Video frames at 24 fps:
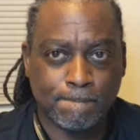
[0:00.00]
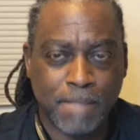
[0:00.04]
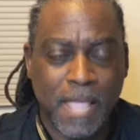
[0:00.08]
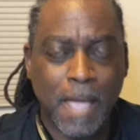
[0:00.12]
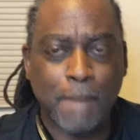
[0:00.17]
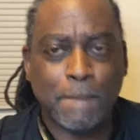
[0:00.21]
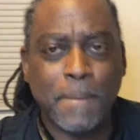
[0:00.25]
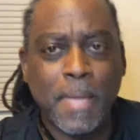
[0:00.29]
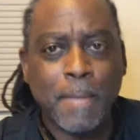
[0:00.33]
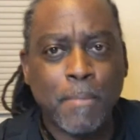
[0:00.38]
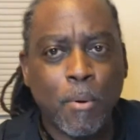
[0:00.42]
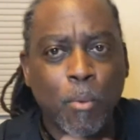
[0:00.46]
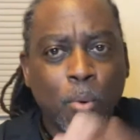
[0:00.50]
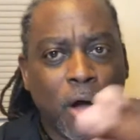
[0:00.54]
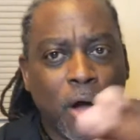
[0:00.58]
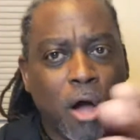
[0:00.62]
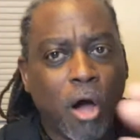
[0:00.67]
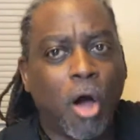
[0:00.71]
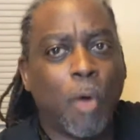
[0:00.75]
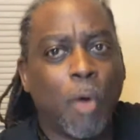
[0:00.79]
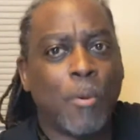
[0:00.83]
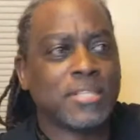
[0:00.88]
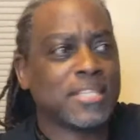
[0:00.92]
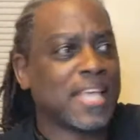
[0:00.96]
And people will
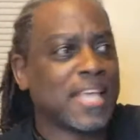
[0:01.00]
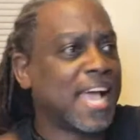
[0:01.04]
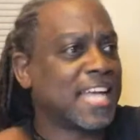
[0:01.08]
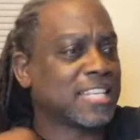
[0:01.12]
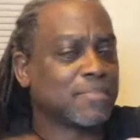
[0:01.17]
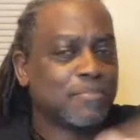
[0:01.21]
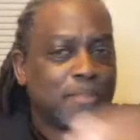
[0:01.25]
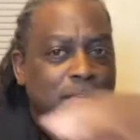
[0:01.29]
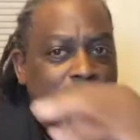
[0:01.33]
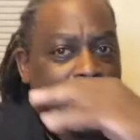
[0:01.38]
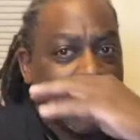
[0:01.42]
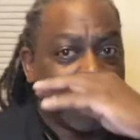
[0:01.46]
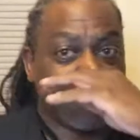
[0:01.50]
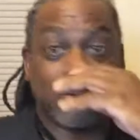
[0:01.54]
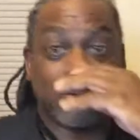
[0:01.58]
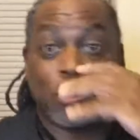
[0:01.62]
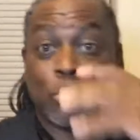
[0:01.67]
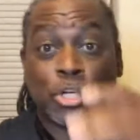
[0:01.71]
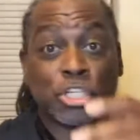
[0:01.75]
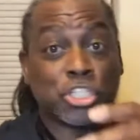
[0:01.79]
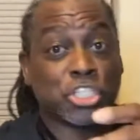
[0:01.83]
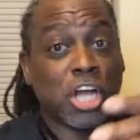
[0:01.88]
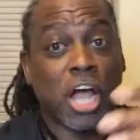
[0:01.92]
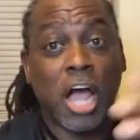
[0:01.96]
always ask me, even
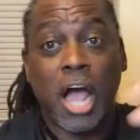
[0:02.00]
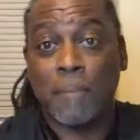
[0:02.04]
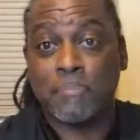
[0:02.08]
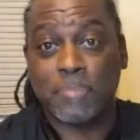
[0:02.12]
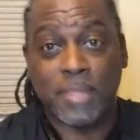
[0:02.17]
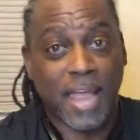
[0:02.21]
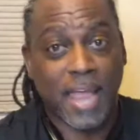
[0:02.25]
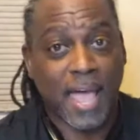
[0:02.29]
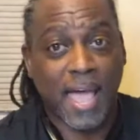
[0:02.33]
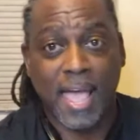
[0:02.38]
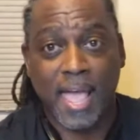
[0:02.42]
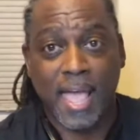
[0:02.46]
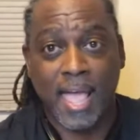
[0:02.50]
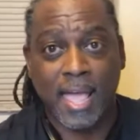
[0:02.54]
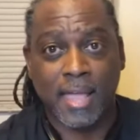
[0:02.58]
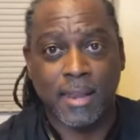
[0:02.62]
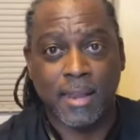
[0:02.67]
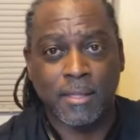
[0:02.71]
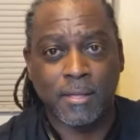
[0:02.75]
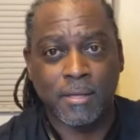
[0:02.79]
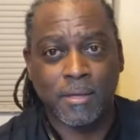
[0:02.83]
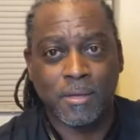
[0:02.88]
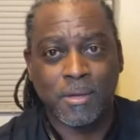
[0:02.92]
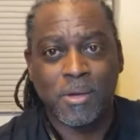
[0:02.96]
on the job that I
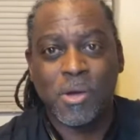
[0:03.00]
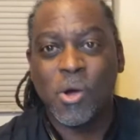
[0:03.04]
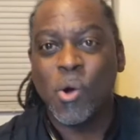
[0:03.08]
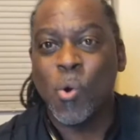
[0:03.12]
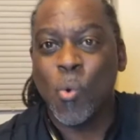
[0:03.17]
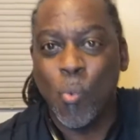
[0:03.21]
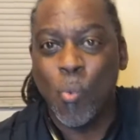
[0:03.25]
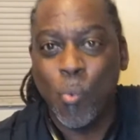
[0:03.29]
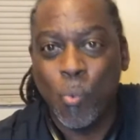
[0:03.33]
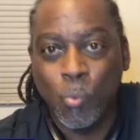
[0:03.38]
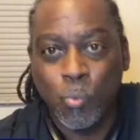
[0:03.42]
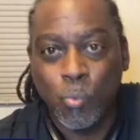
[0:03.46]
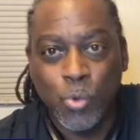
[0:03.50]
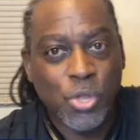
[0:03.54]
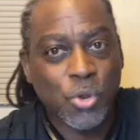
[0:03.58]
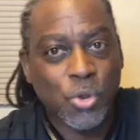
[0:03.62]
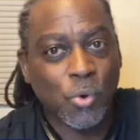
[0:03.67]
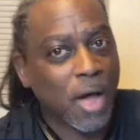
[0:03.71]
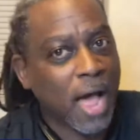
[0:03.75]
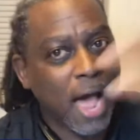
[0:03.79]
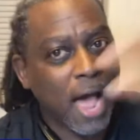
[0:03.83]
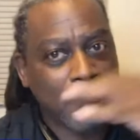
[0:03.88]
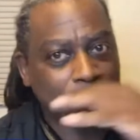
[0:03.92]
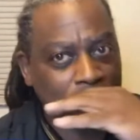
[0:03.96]
had, we
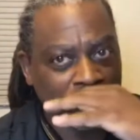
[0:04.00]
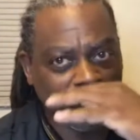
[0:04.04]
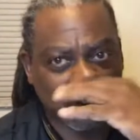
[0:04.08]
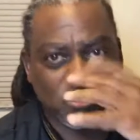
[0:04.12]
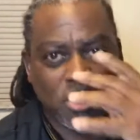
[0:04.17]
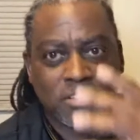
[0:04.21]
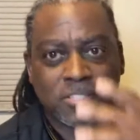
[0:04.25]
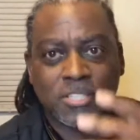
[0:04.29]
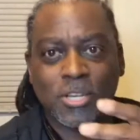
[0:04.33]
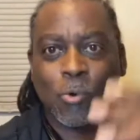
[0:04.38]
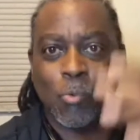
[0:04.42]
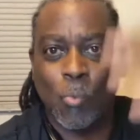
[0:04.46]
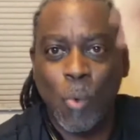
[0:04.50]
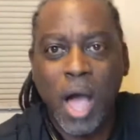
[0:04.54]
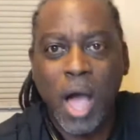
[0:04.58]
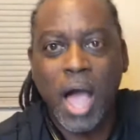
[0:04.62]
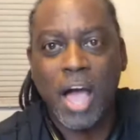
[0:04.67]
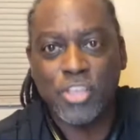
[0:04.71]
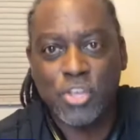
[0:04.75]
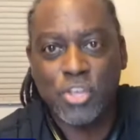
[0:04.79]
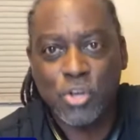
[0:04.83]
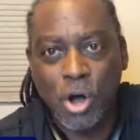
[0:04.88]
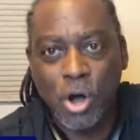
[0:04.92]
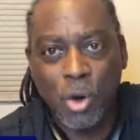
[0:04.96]
don't have to dress up. Why
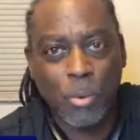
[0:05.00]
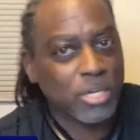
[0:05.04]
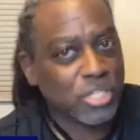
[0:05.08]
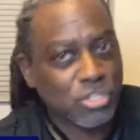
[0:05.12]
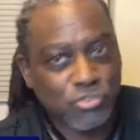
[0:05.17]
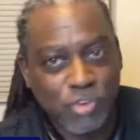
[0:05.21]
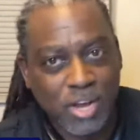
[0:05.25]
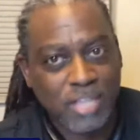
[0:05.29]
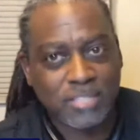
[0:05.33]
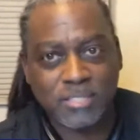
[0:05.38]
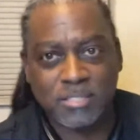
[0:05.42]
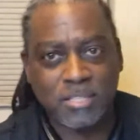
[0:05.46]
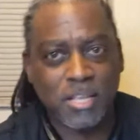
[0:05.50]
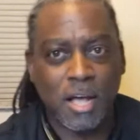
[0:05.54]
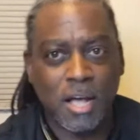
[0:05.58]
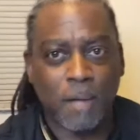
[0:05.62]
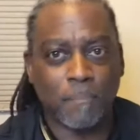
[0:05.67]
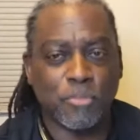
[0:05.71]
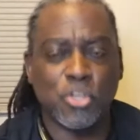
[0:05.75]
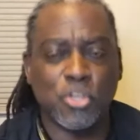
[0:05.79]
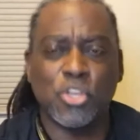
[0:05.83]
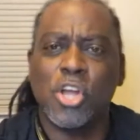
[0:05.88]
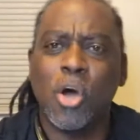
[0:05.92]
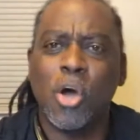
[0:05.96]
are you always dressed
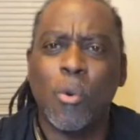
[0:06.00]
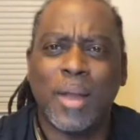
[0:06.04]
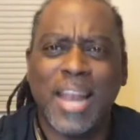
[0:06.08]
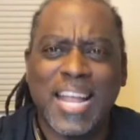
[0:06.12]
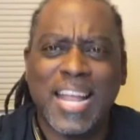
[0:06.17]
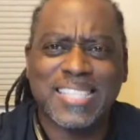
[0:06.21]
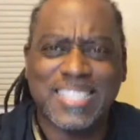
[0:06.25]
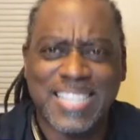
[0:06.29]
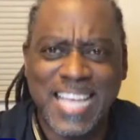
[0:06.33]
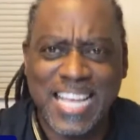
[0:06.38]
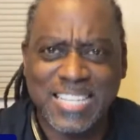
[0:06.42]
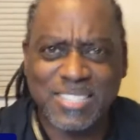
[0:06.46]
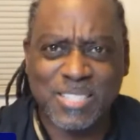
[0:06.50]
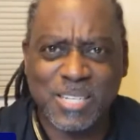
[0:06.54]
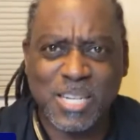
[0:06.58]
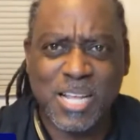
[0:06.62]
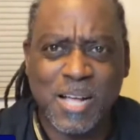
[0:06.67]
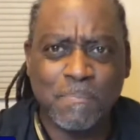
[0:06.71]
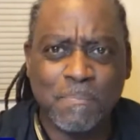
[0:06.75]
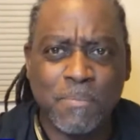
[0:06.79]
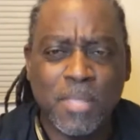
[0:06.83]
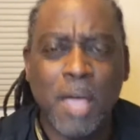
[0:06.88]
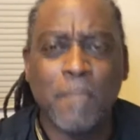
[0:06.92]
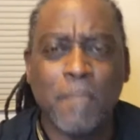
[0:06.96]
up? You know what I say to
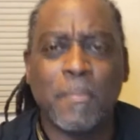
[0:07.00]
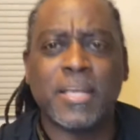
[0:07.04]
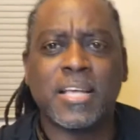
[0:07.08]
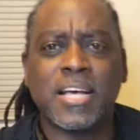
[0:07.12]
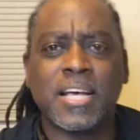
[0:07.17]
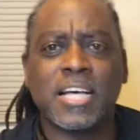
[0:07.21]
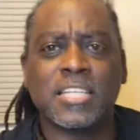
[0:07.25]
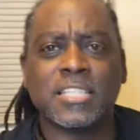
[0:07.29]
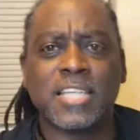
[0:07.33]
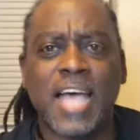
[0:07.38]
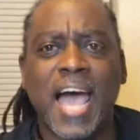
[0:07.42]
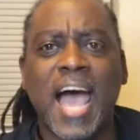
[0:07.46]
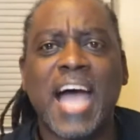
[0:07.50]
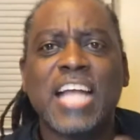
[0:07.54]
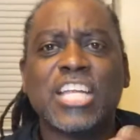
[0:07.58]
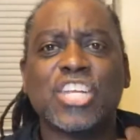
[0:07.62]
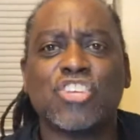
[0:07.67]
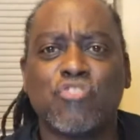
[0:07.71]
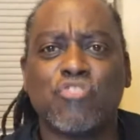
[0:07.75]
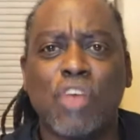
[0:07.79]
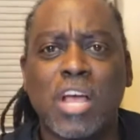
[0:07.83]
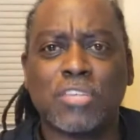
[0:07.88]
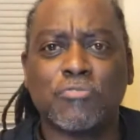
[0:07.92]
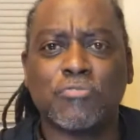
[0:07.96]
them? Because I
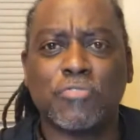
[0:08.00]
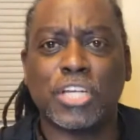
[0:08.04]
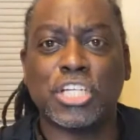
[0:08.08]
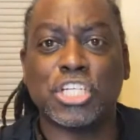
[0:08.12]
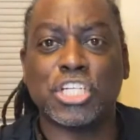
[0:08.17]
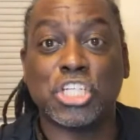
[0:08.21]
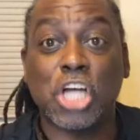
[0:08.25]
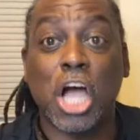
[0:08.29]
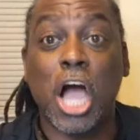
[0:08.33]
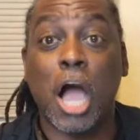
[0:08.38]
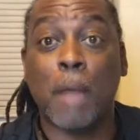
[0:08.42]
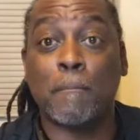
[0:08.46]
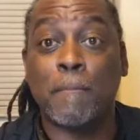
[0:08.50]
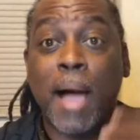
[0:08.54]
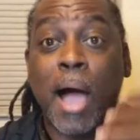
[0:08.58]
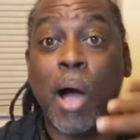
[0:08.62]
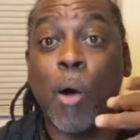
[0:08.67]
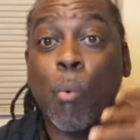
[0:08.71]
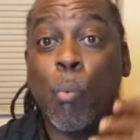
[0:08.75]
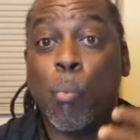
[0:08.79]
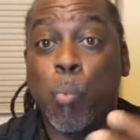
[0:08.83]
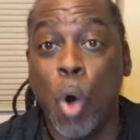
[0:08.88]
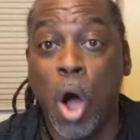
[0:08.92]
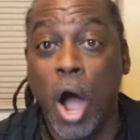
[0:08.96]
dress for the job
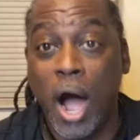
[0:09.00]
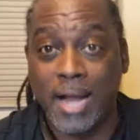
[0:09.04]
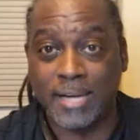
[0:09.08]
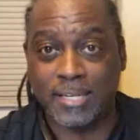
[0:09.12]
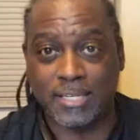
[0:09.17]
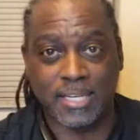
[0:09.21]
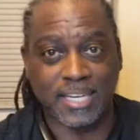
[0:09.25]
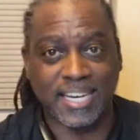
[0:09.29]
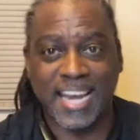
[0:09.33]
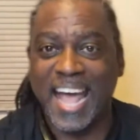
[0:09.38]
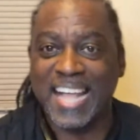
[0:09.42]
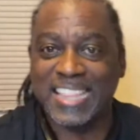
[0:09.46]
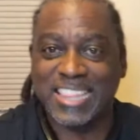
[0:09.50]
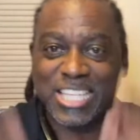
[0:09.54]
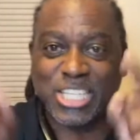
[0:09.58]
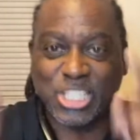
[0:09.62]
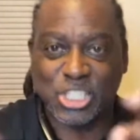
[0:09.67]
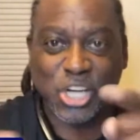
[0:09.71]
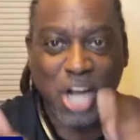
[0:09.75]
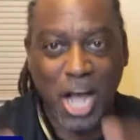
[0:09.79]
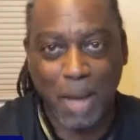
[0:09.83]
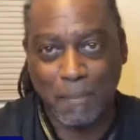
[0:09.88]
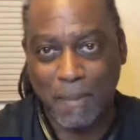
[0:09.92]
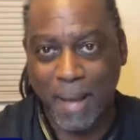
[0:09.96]
I want, not the
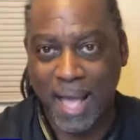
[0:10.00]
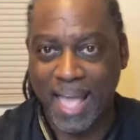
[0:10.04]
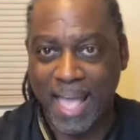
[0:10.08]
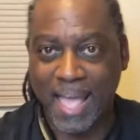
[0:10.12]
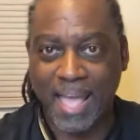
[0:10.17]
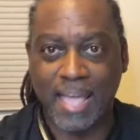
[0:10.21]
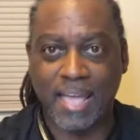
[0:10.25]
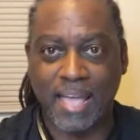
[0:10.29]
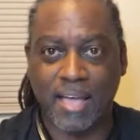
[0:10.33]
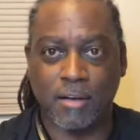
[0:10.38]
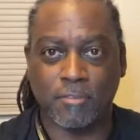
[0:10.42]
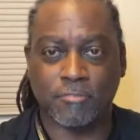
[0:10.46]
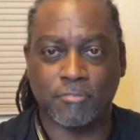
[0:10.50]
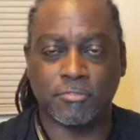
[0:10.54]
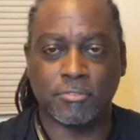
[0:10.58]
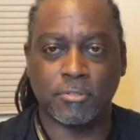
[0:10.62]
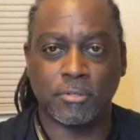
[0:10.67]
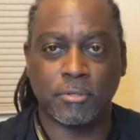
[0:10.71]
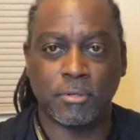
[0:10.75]
job I have.